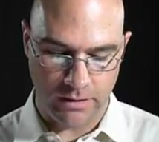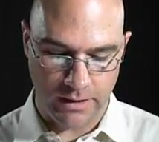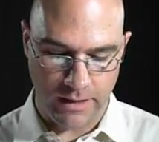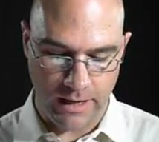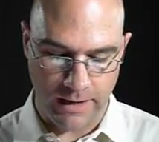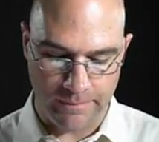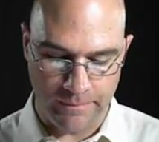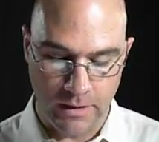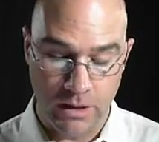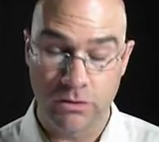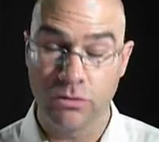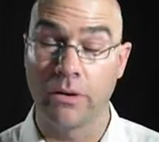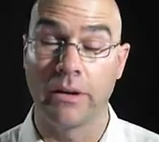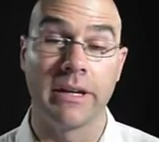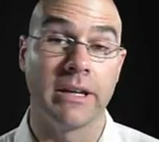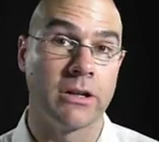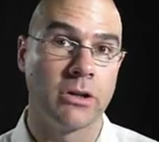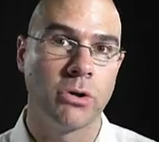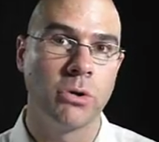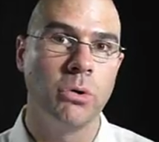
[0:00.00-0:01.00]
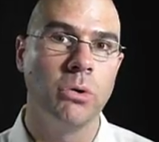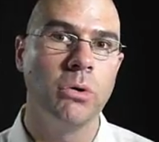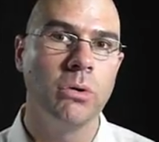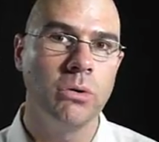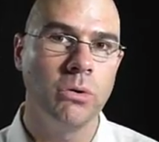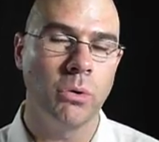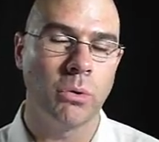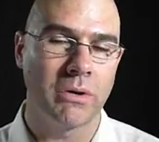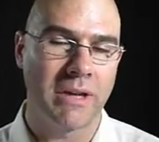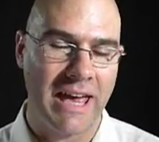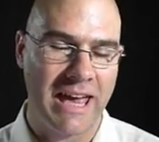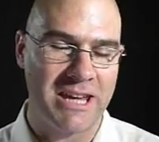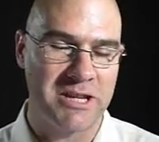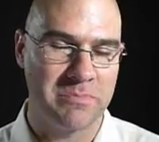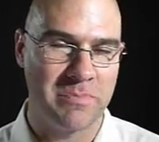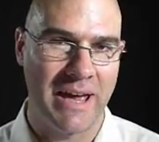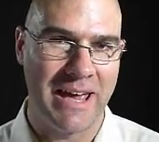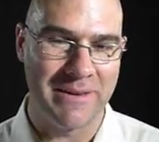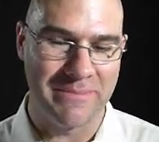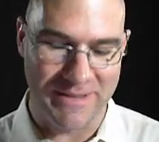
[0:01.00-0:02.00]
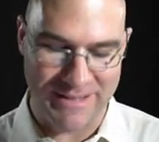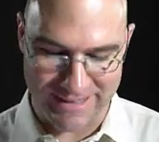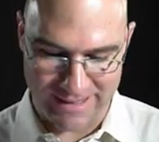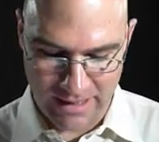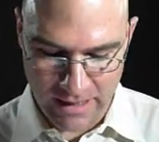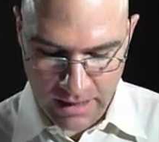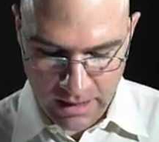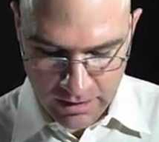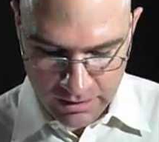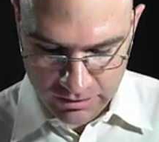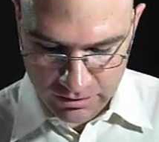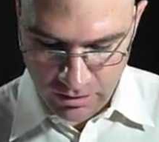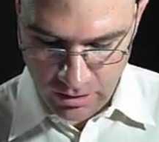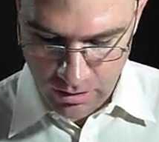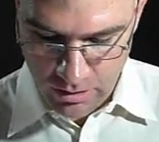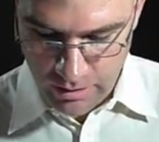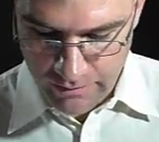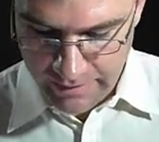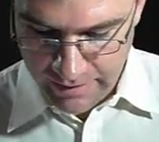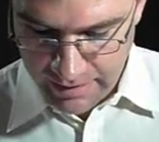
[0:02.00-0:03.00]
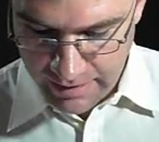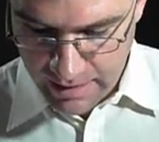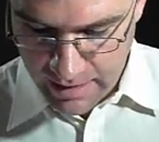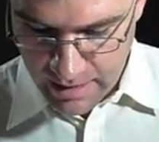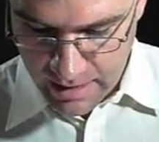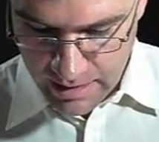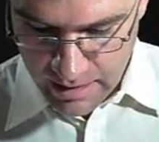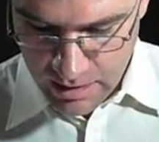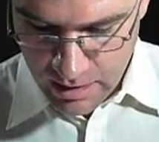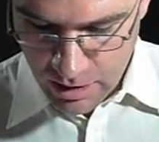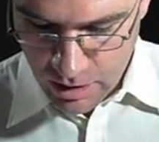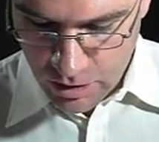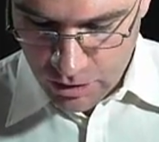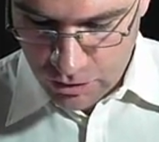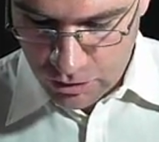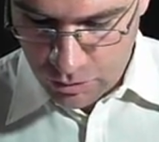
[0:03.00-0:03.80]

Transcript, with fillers: Okay, sorry, accrual or cash payment. So over here,